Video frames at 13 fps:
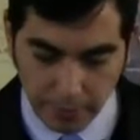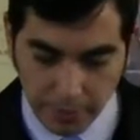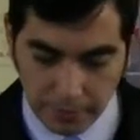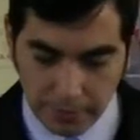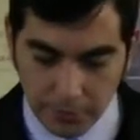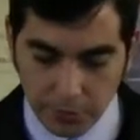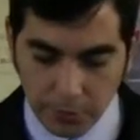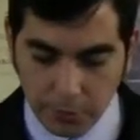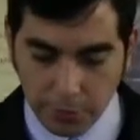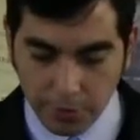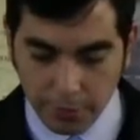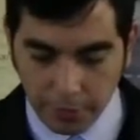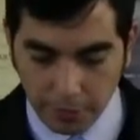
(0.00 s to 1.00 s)
they read the
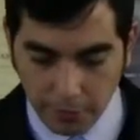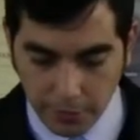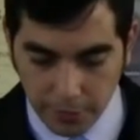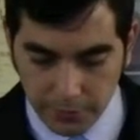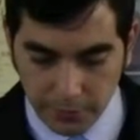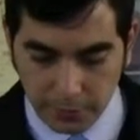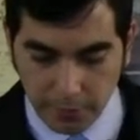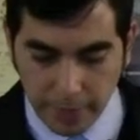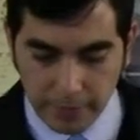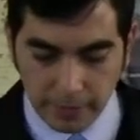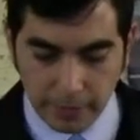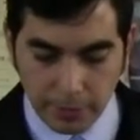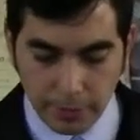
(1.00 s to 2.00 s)
story of the cross
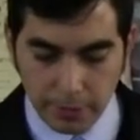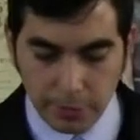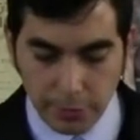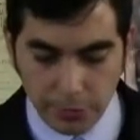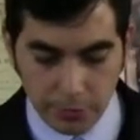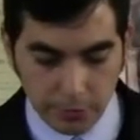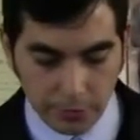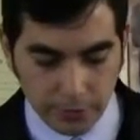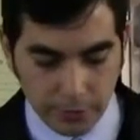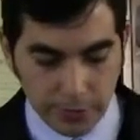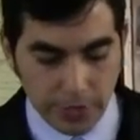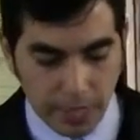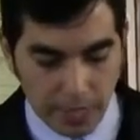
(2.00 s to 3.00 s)
derided the good news of
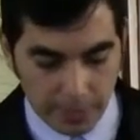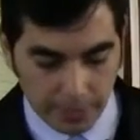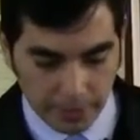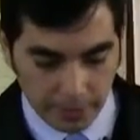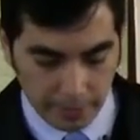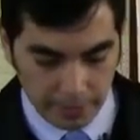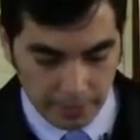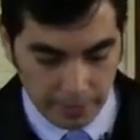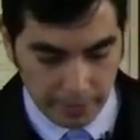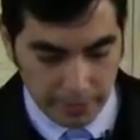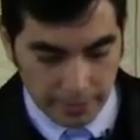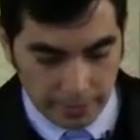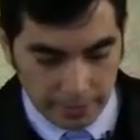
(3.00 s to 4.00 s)
his coming.
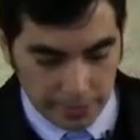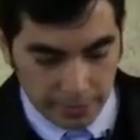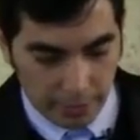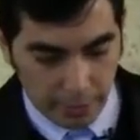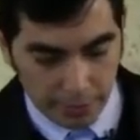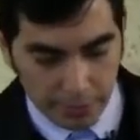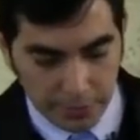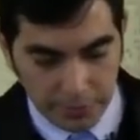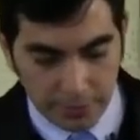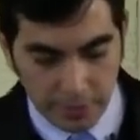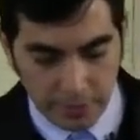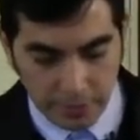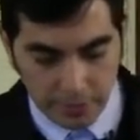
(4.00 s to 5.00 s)
Instead of
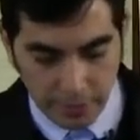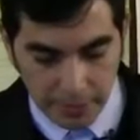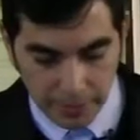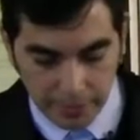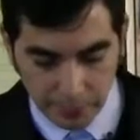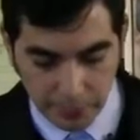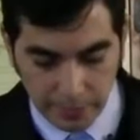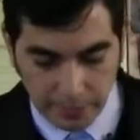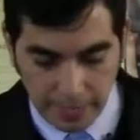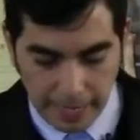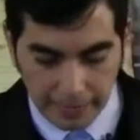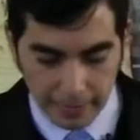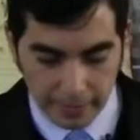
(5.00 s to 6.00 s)
receiving the message with
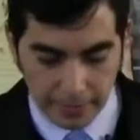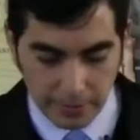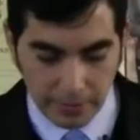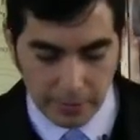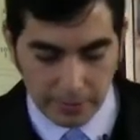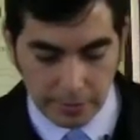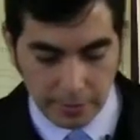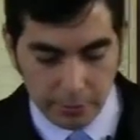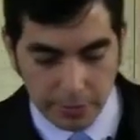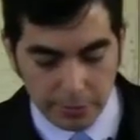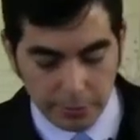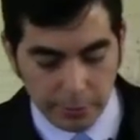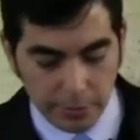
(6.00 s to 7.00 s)
gladness, they
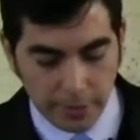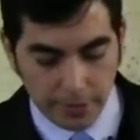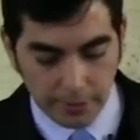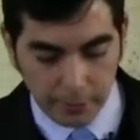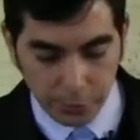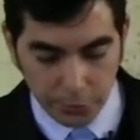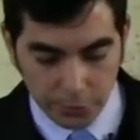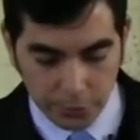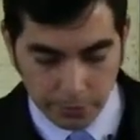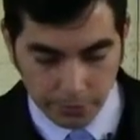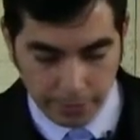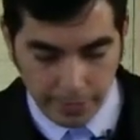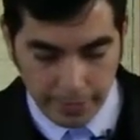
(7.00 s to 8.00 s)
declared it to be a
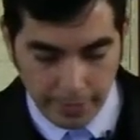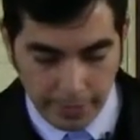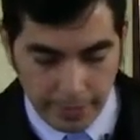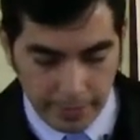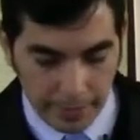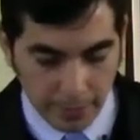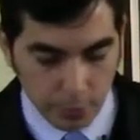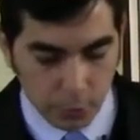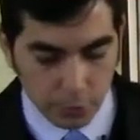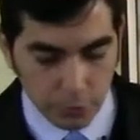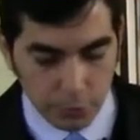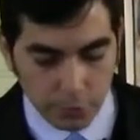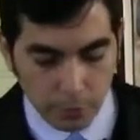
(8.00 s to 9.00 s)
delusion. They hated
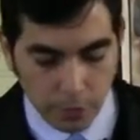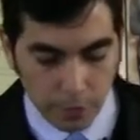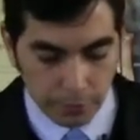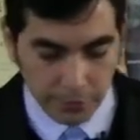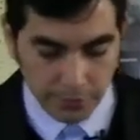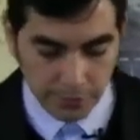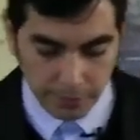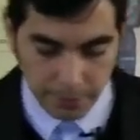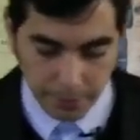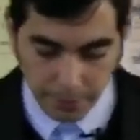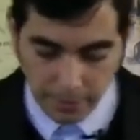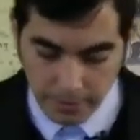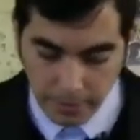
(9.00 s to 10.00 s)
those who loved his
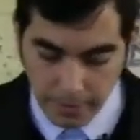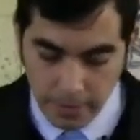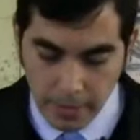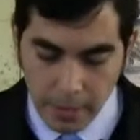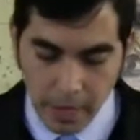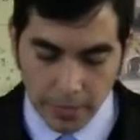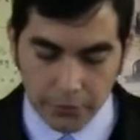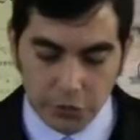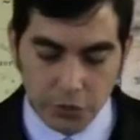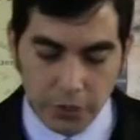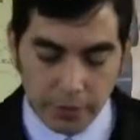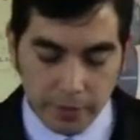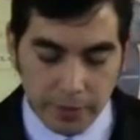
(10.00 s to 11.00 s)
appearing and
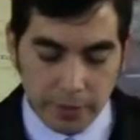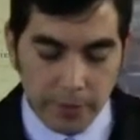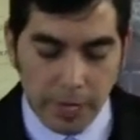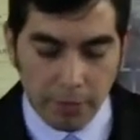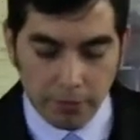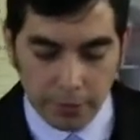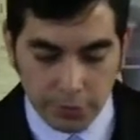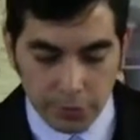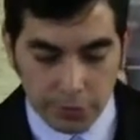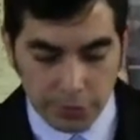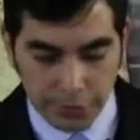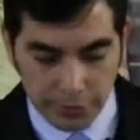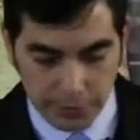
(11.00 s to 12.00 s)
shut them out of the
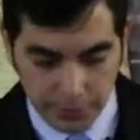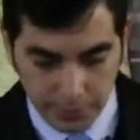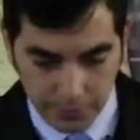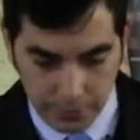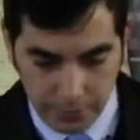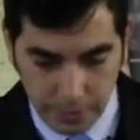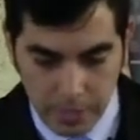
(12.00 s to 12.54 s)
churches.